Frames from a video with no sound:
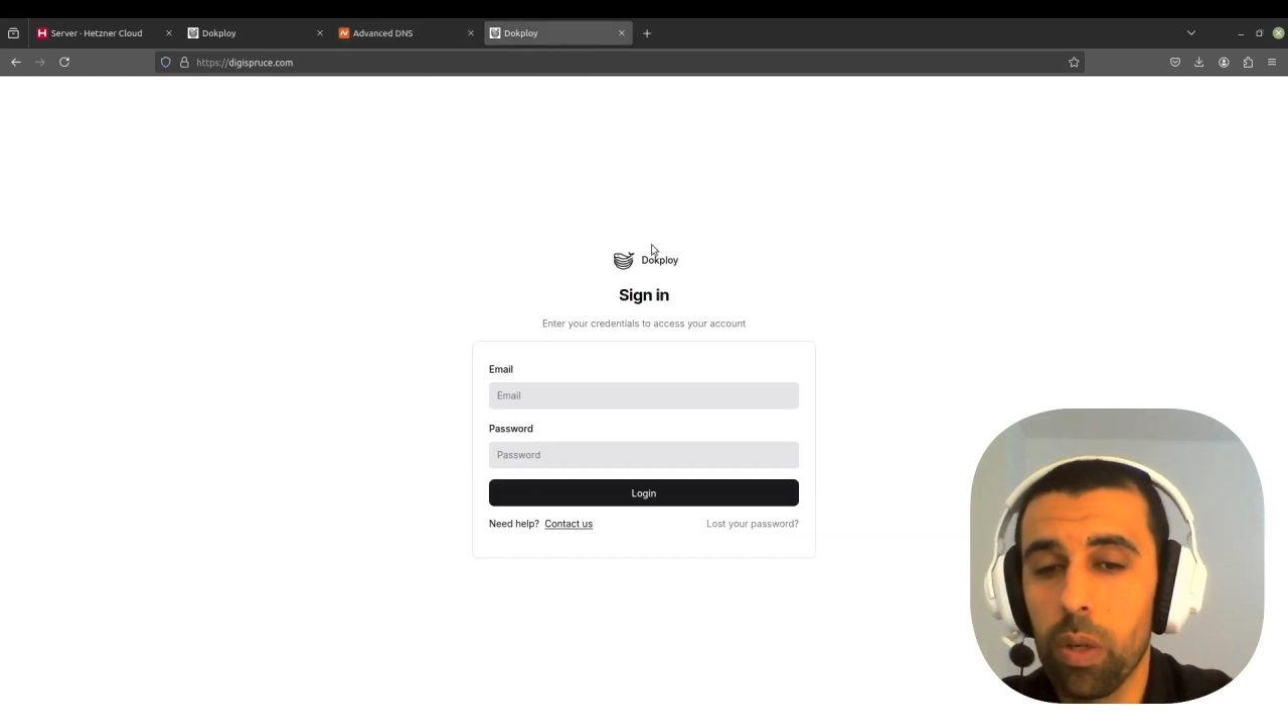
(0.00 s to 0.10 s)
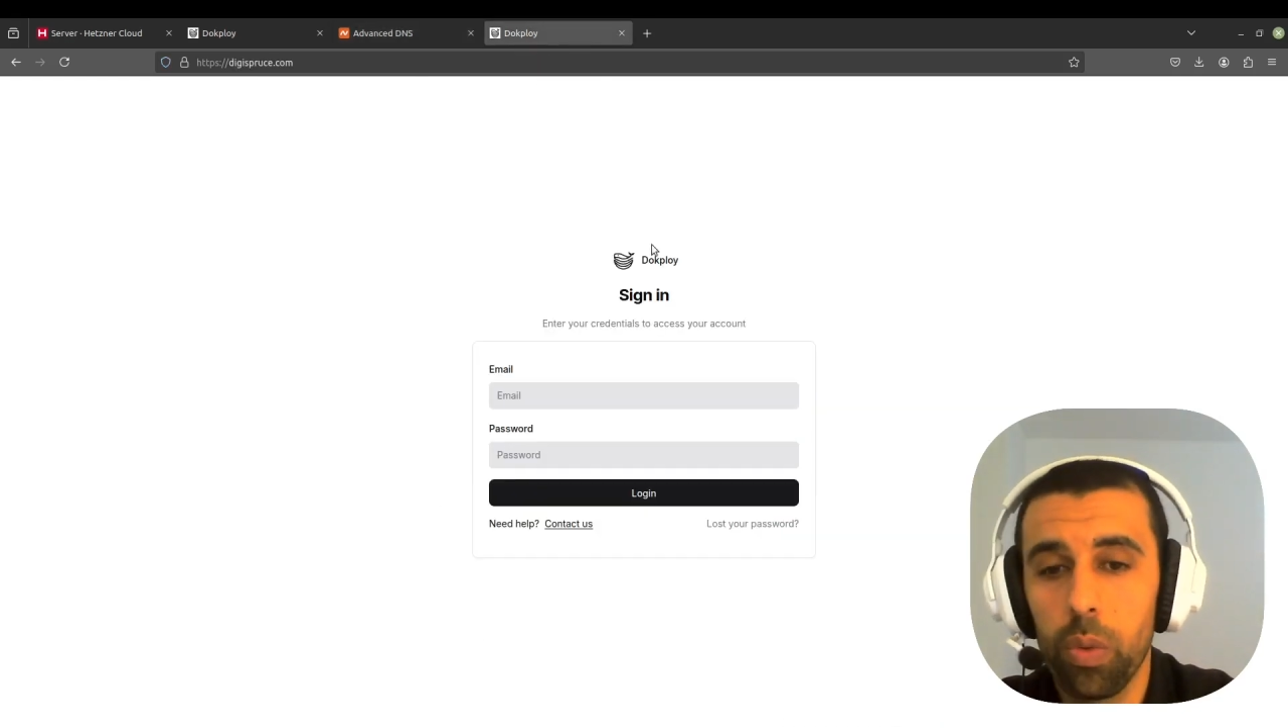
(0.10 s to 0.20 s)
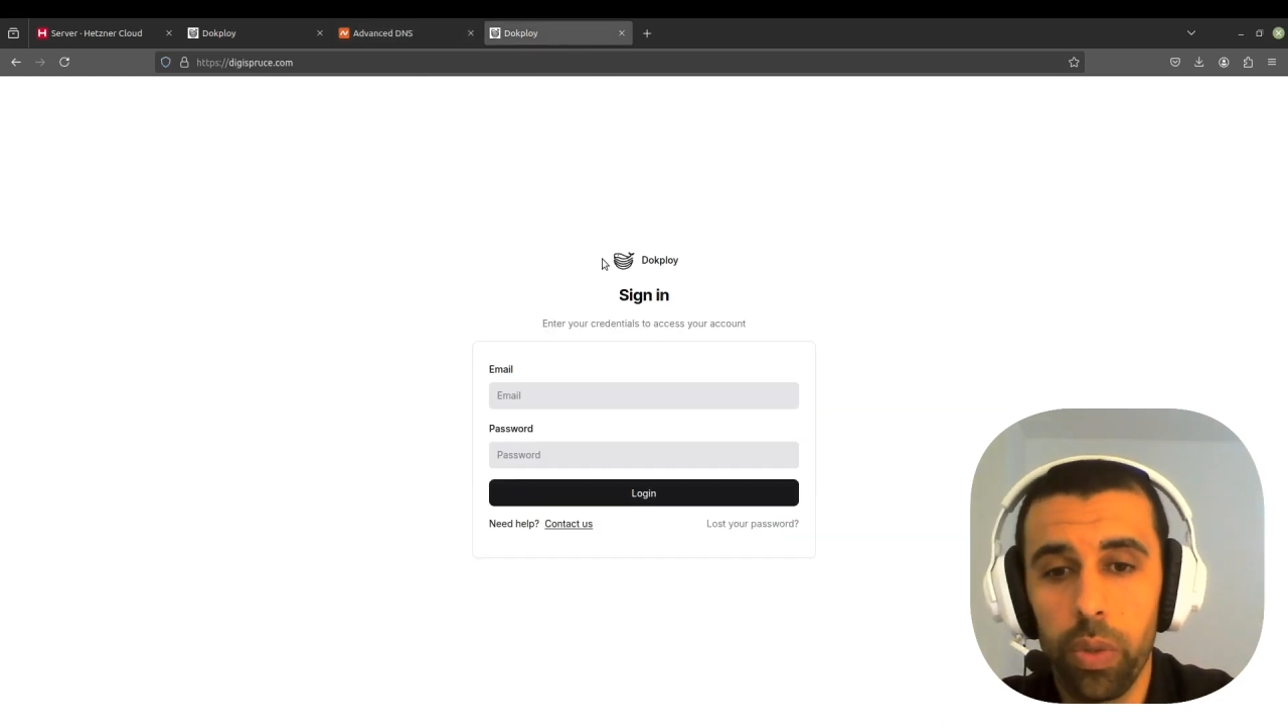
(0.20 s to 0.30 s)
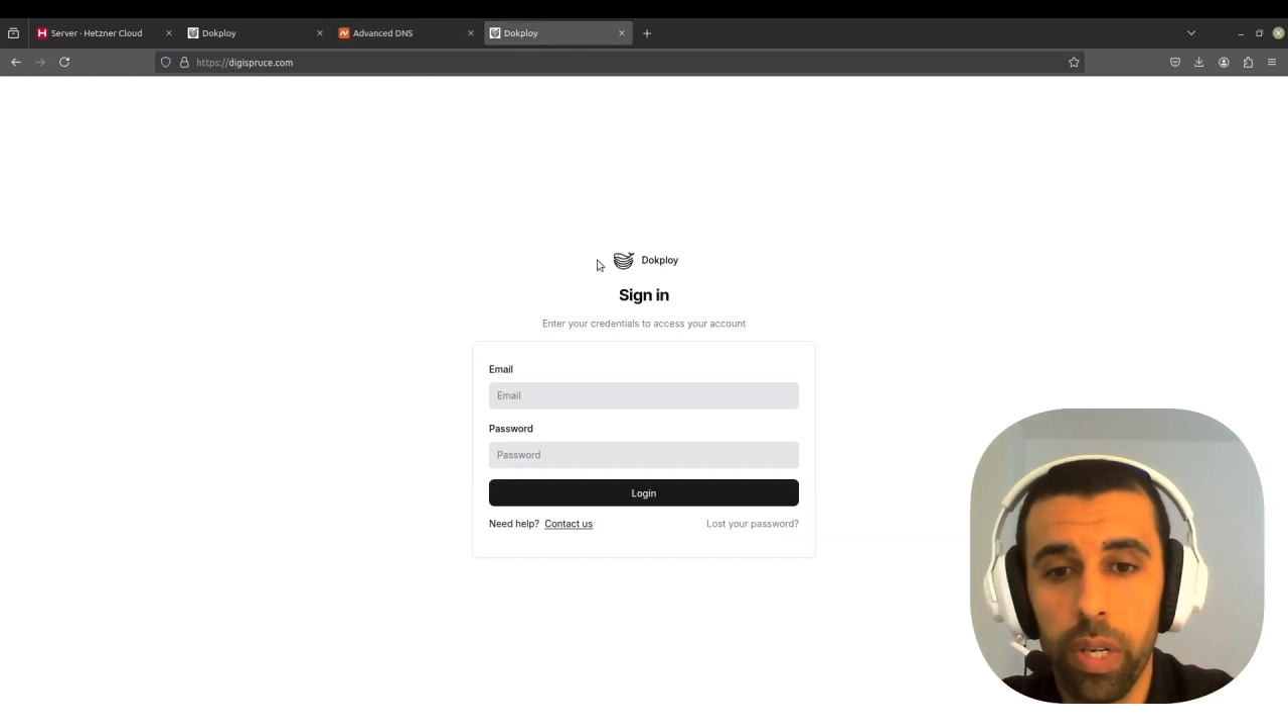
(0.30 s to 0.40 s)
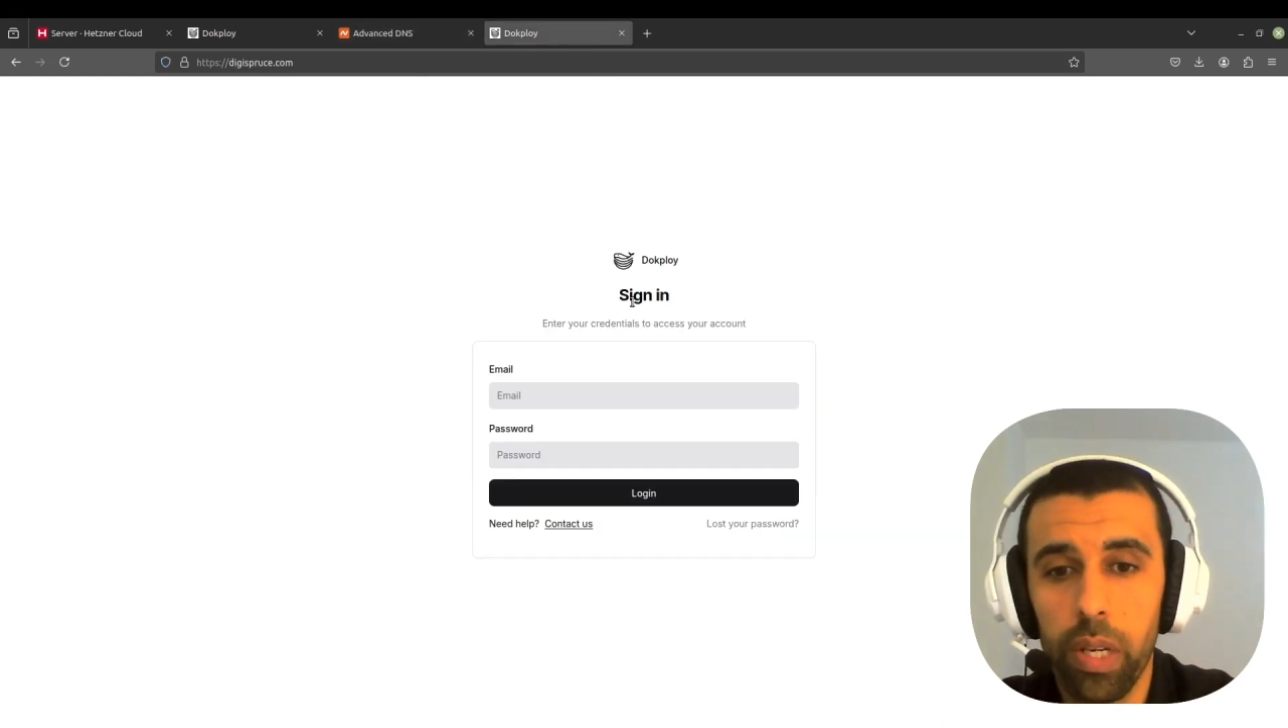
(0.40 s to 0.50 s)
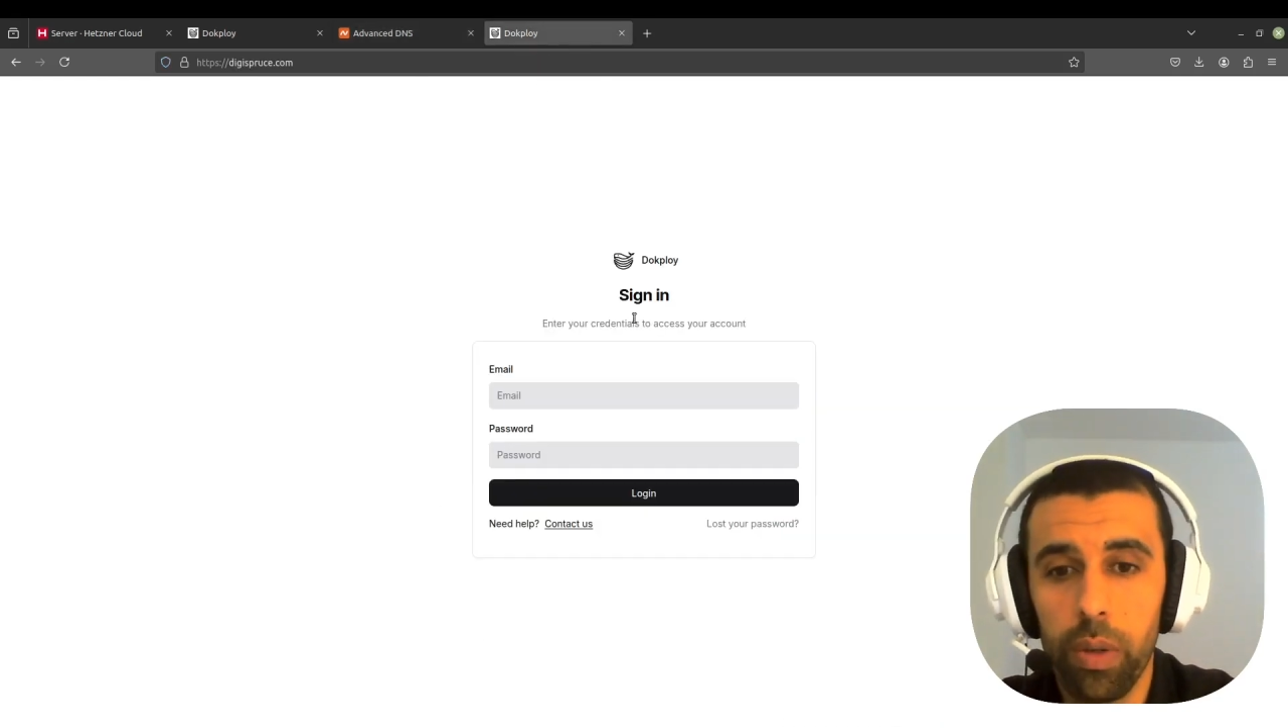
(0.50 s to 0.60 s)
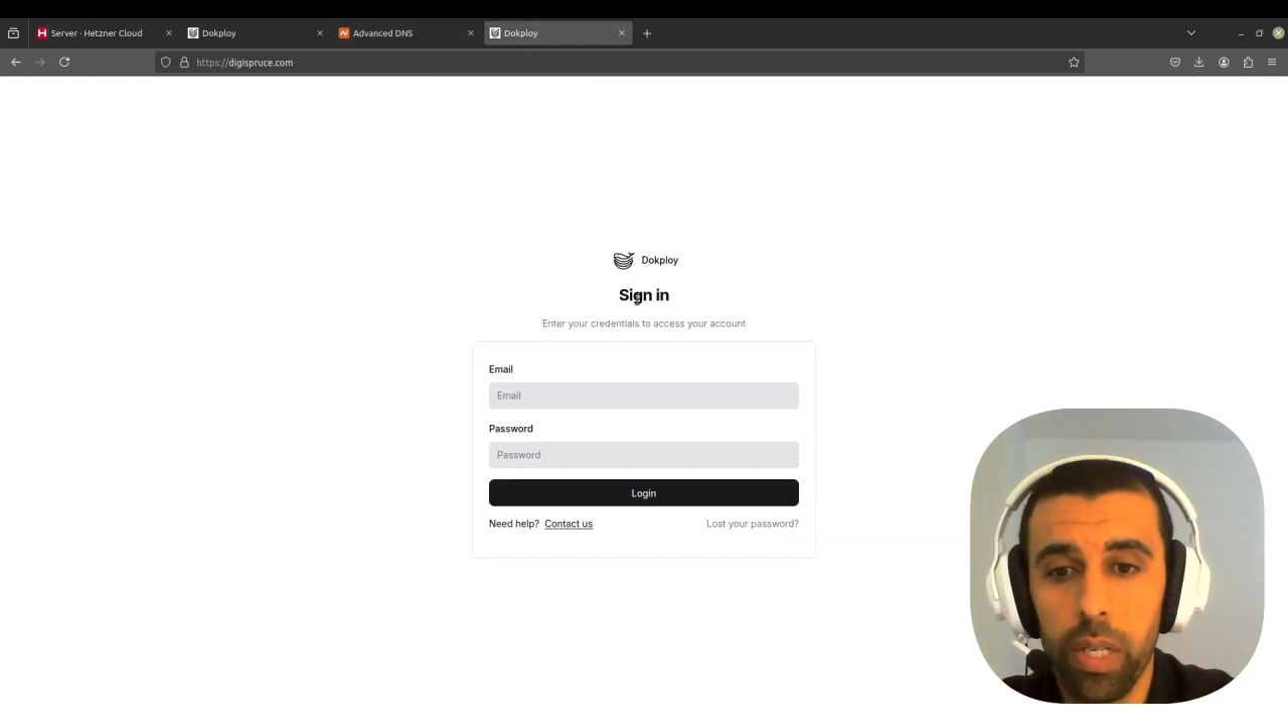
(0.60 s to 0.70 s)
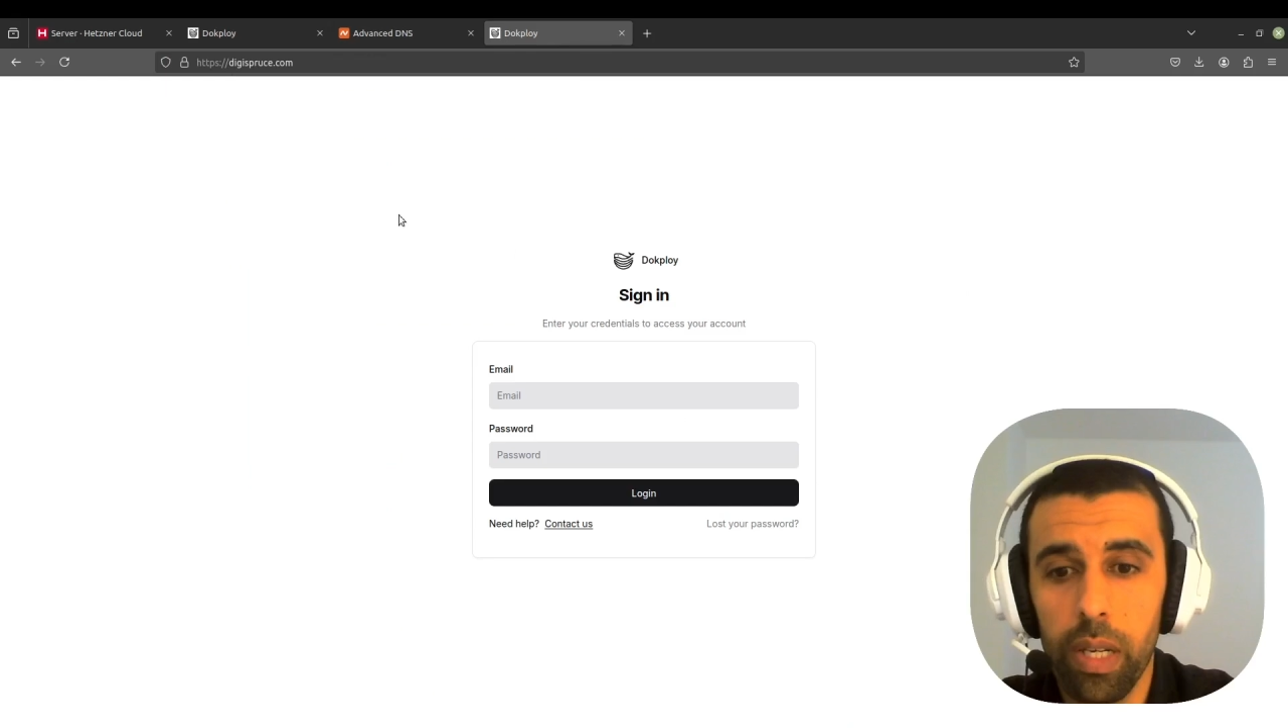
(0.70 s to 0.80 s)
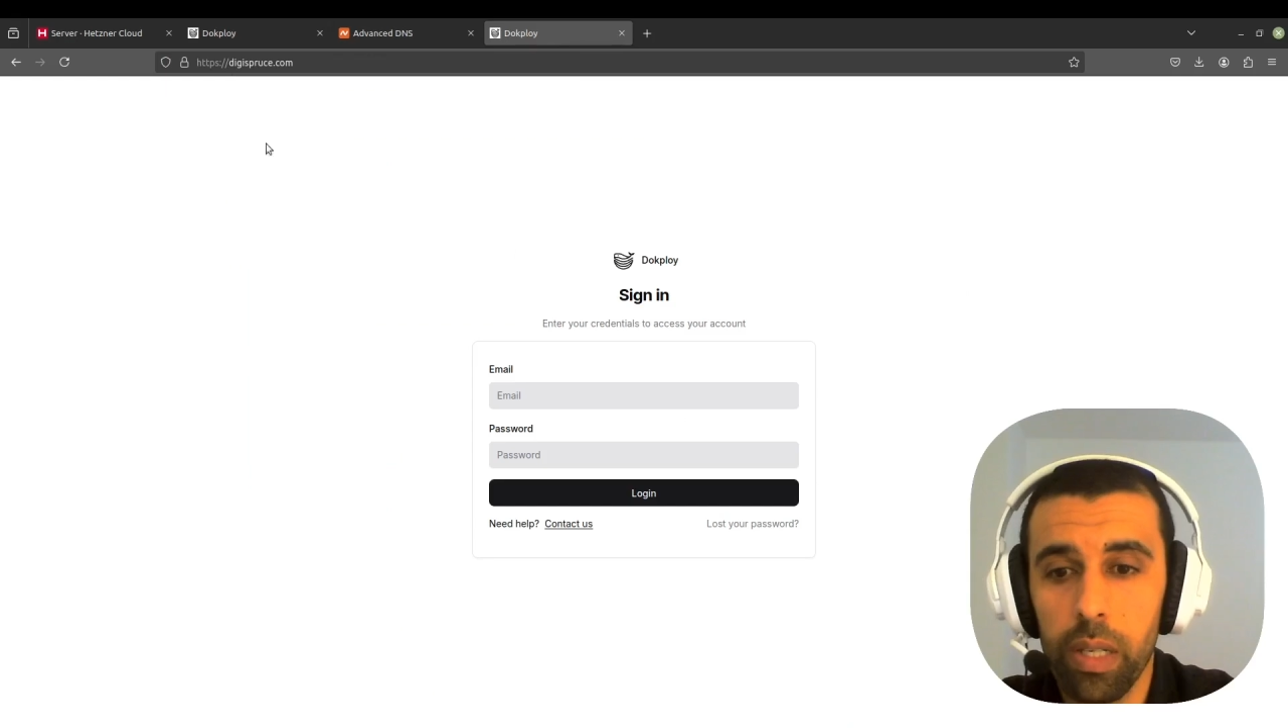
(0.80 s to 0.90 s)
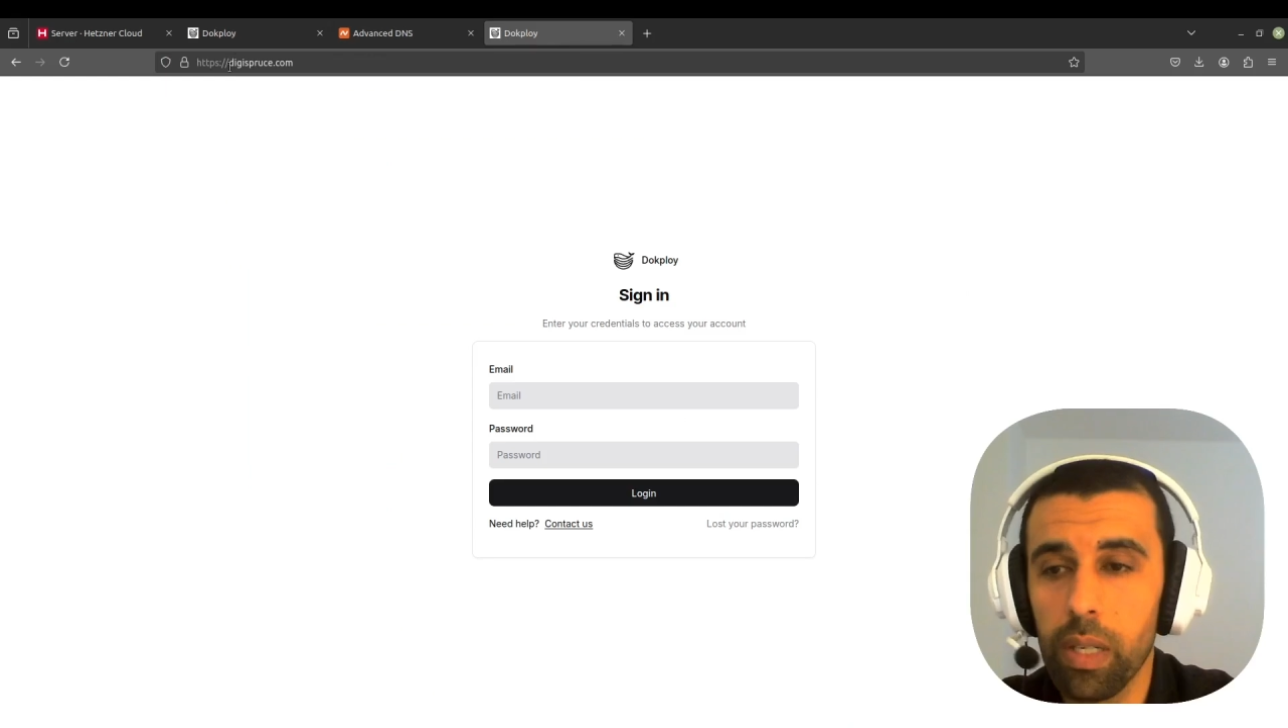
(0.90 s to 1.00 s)
we're here
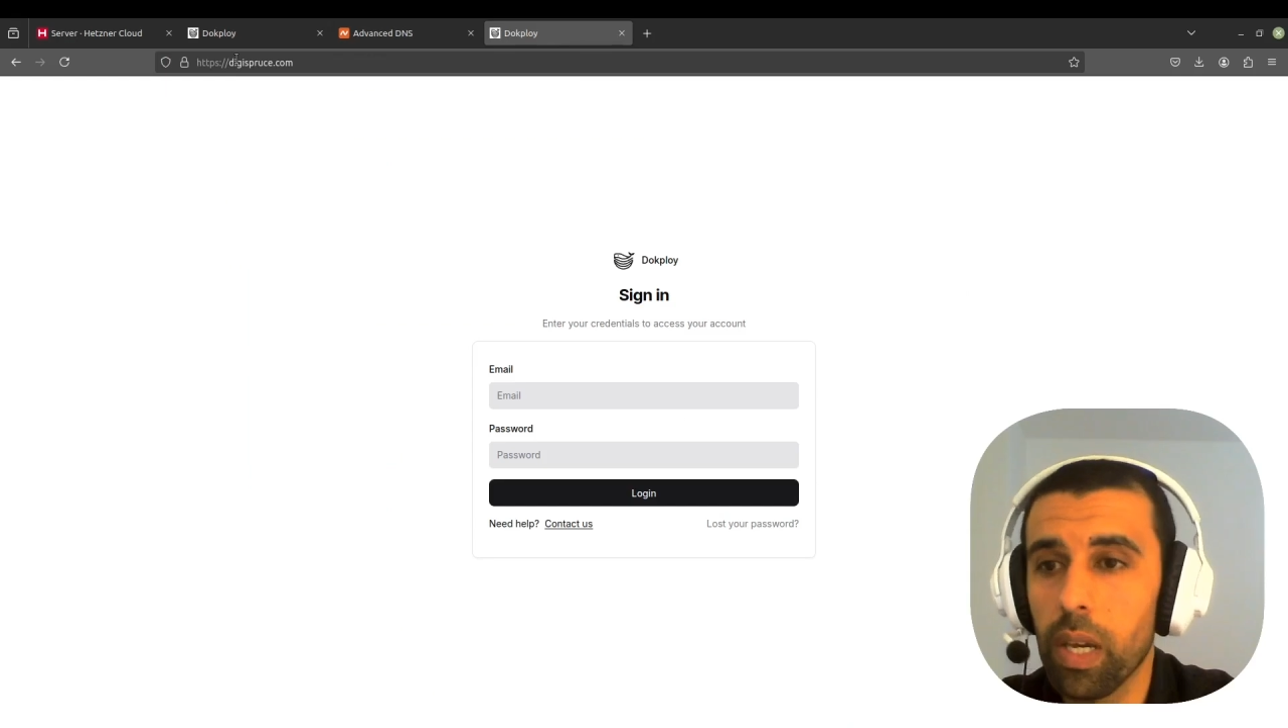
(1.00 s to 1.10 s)
again,